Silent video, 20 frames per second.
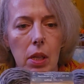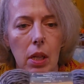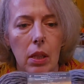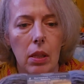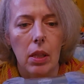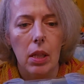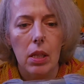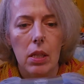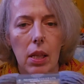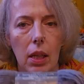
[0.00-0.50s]
in
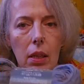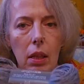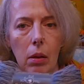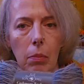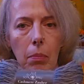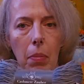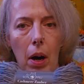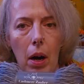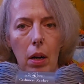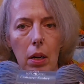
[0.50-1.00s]
these little
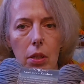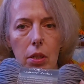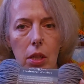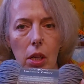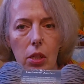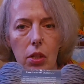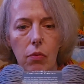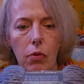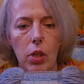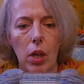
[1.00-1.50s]

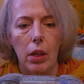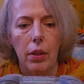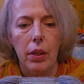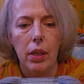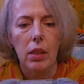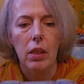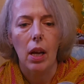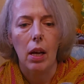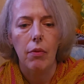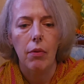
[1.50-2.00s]
parcels, which I
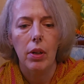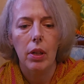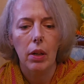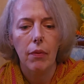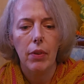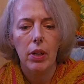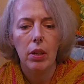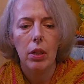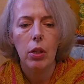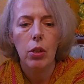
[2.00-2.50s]
think they are very,
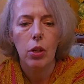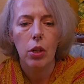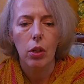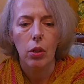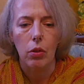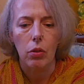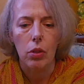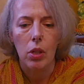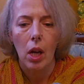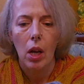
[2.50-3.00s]
very
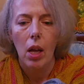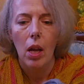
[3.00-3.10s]
cute